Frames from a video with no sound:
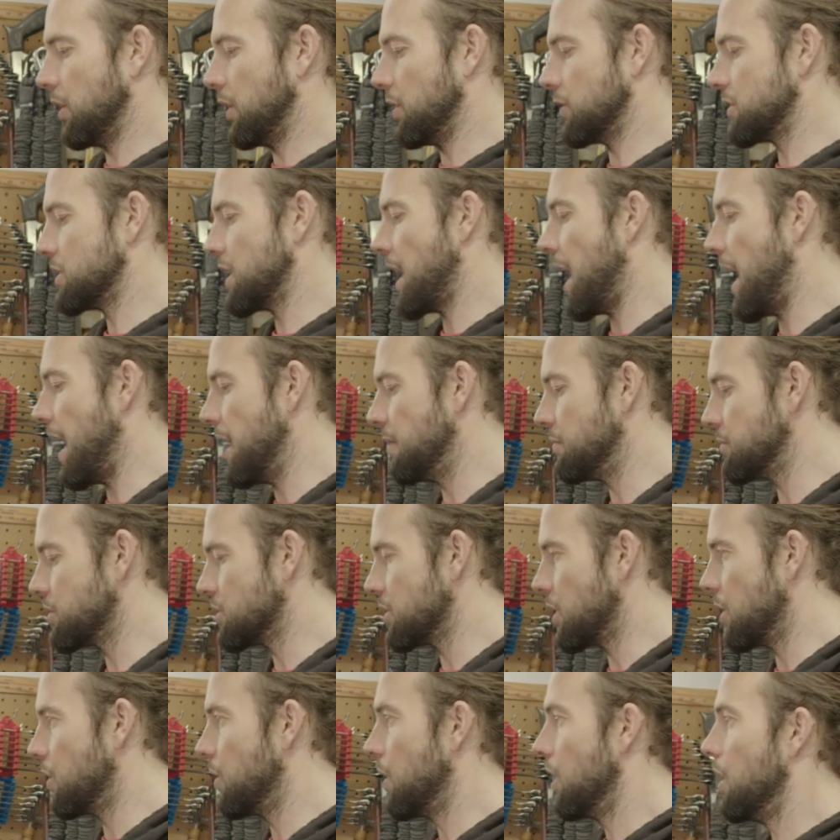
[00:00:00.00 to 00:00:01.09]
real time.
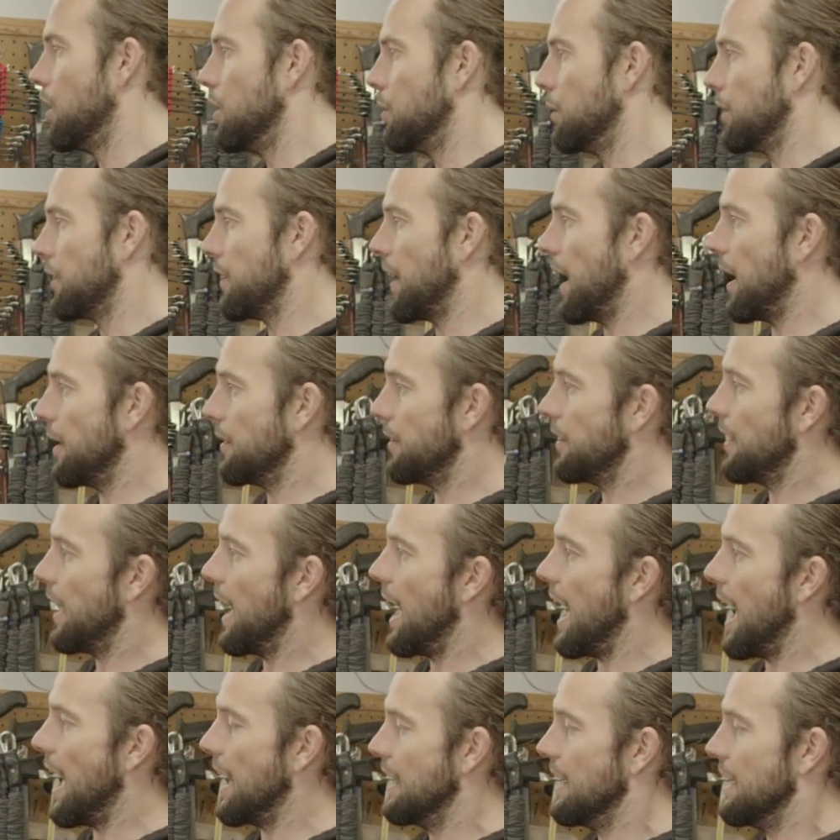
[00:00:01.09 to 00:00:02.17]
So without
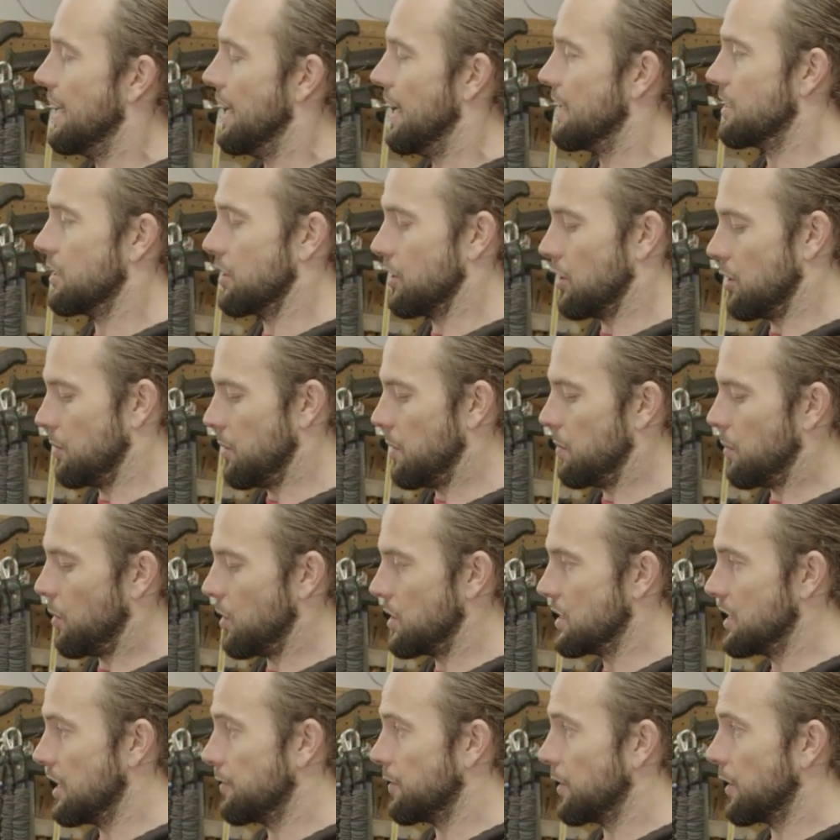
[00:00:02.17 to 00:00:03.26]
that, it's a little bit
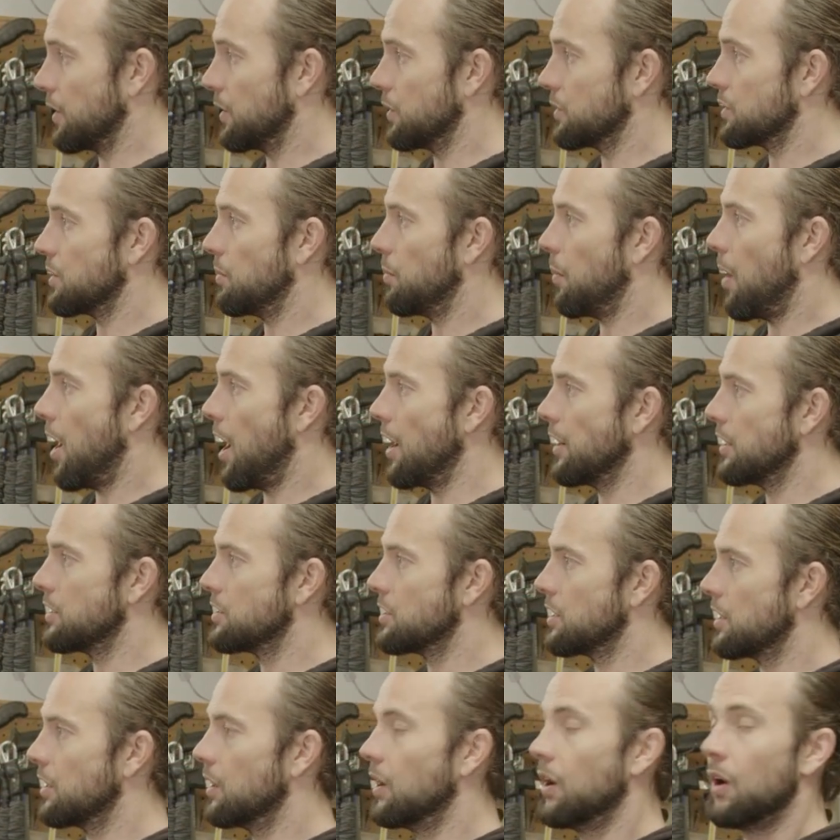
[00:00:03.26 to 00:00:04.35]
more difficult to
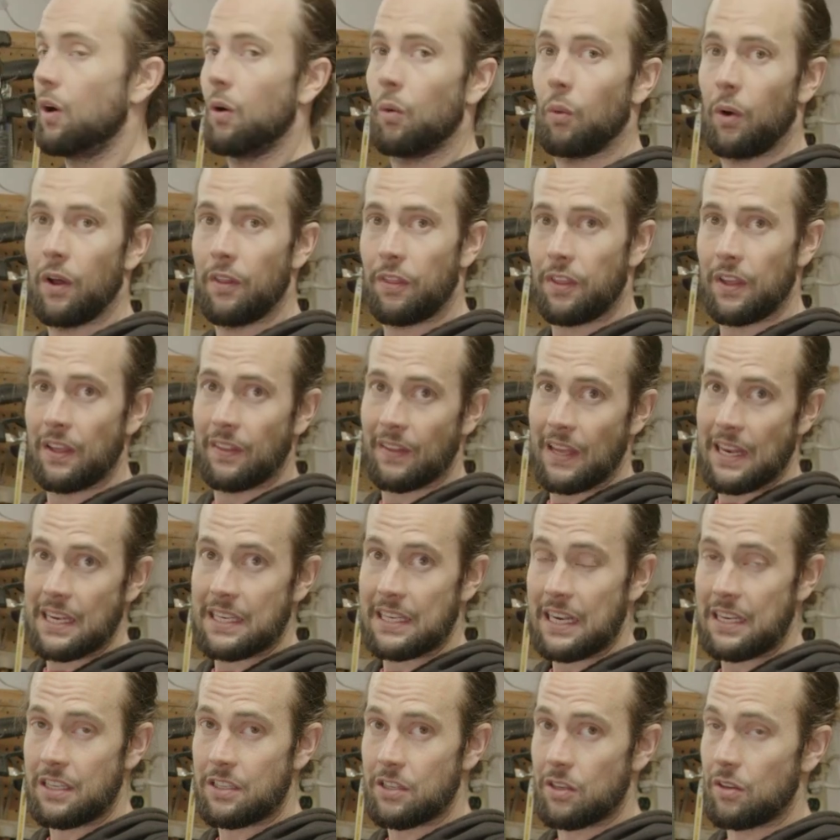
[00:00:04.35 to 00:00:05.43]
monitor. One thing they
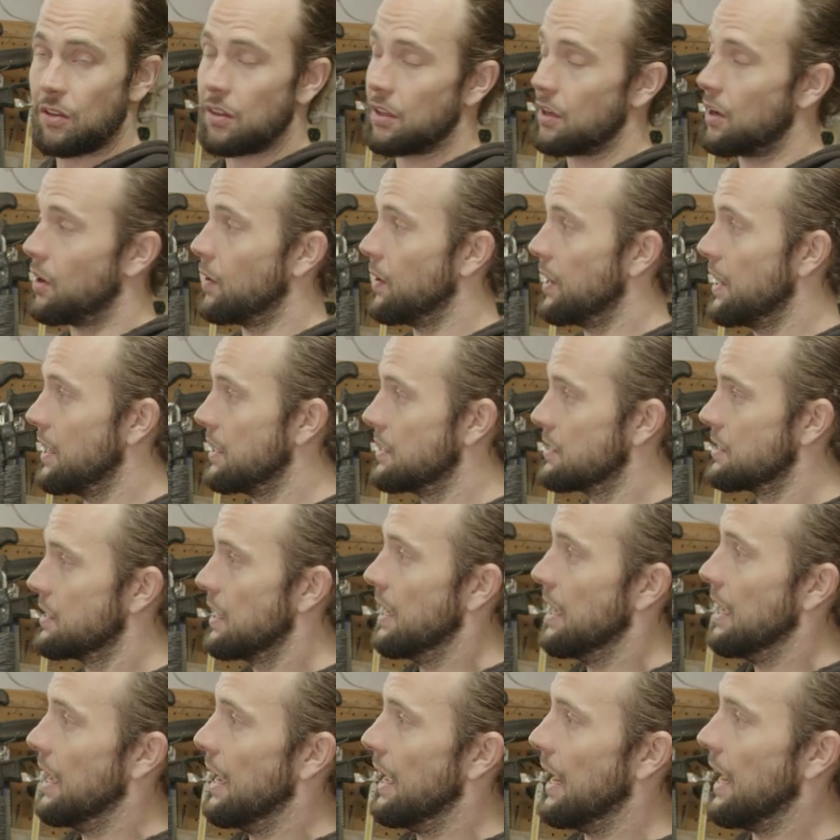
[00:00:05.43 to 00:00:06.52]
did do though is
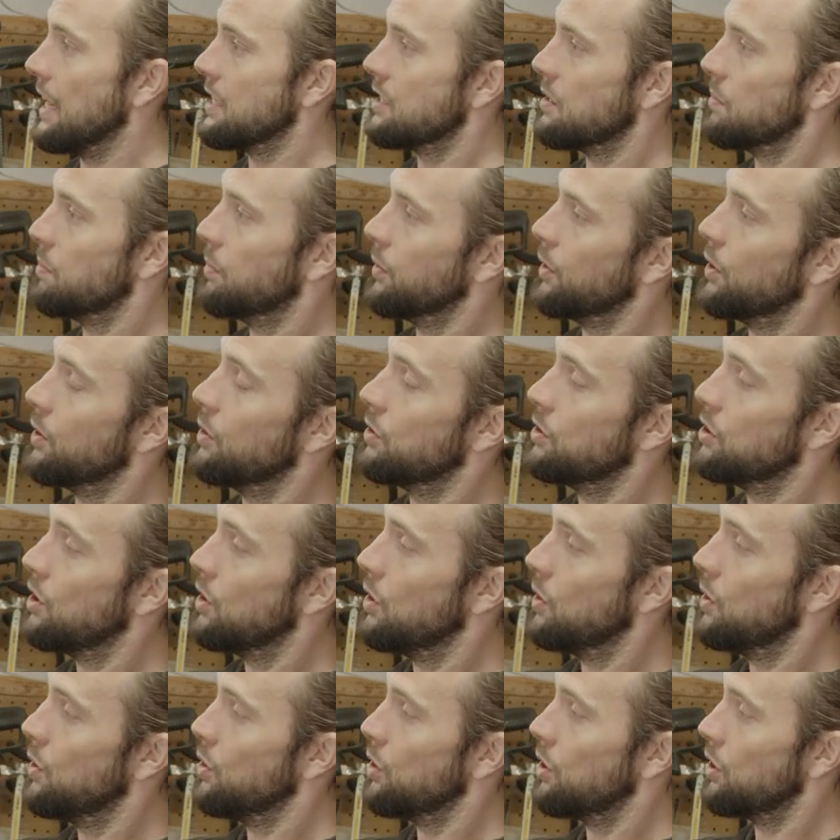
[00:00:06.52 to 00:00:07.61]
it has a
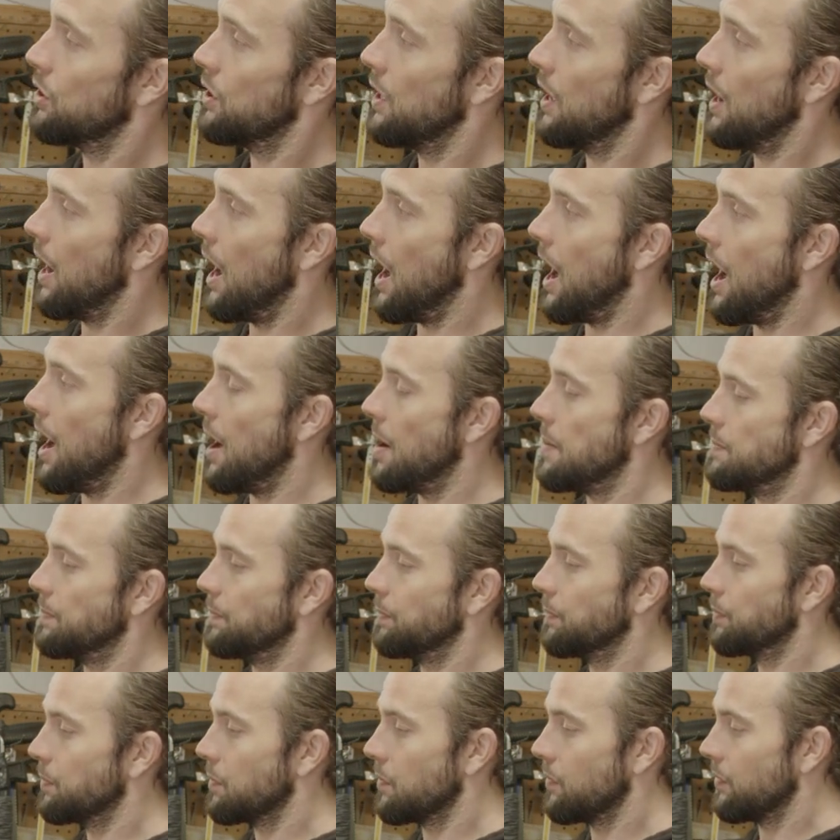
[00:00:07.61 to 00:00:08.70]
Bluetooth
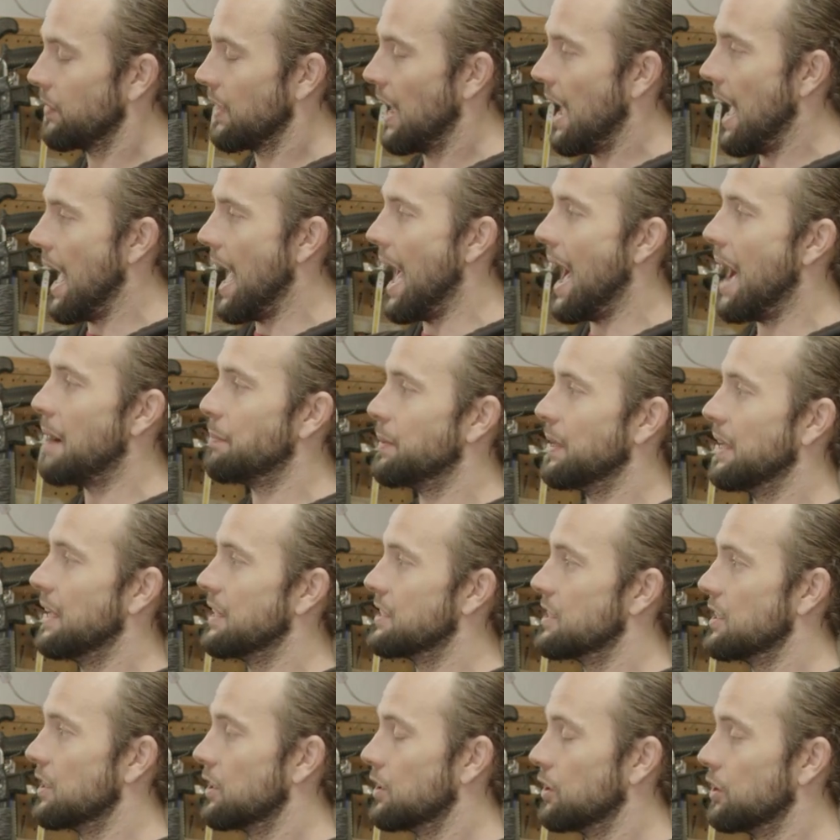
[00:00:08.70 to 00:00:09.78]
app.
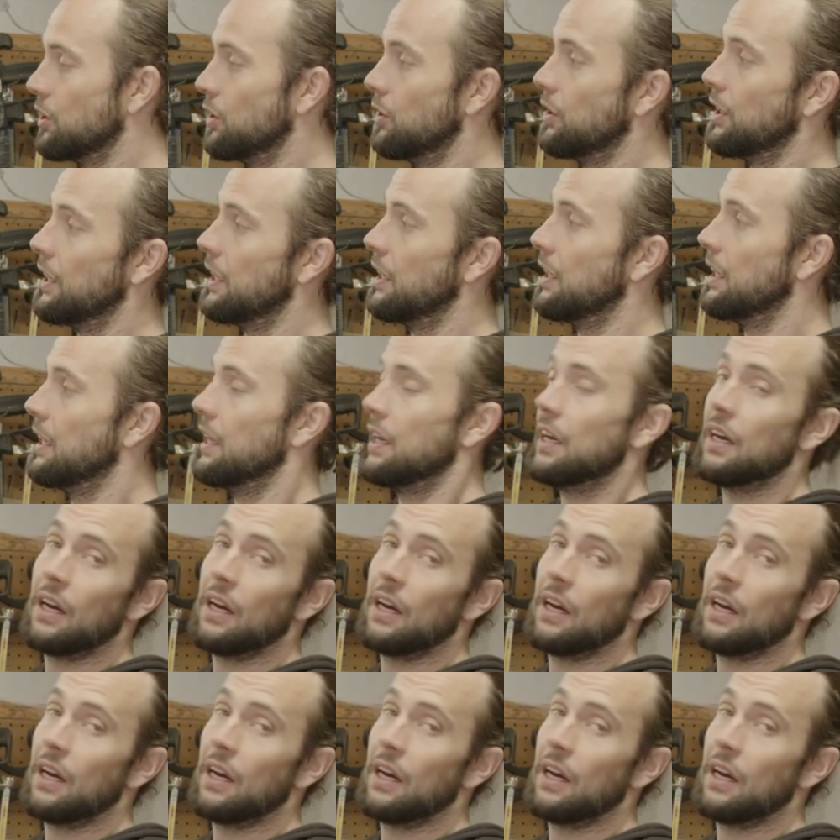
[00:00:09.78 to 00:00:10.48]
It's included.